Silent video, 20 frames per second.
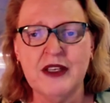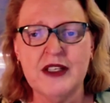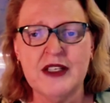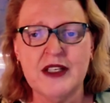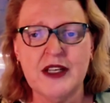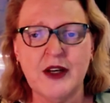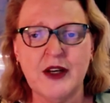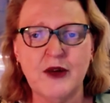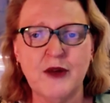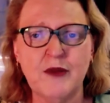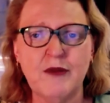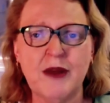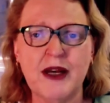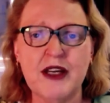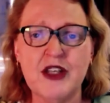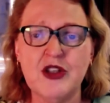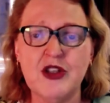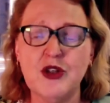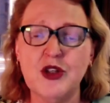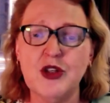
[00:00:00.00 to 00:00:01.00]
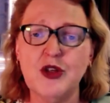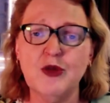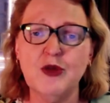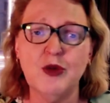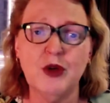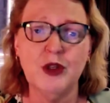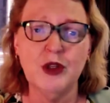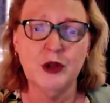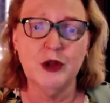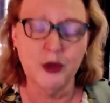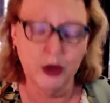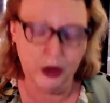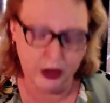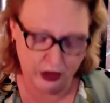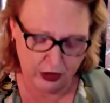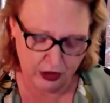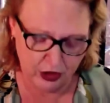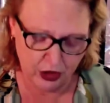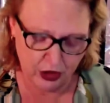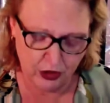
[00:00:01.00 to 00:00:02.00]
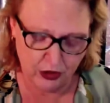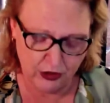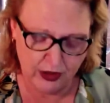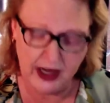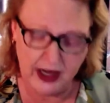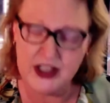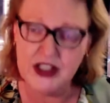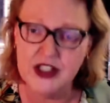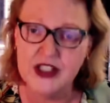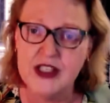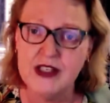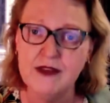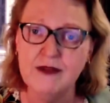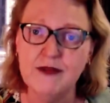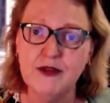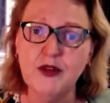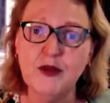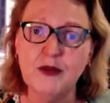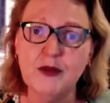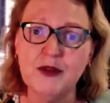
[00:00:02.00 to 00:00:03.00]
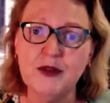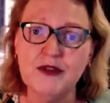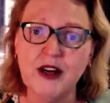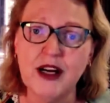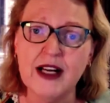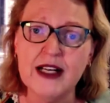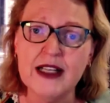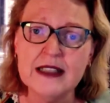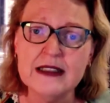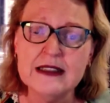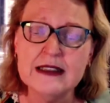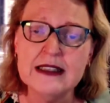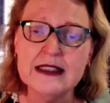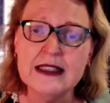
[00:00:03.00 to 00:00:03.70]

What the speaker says: So make sure you look to your agency form provider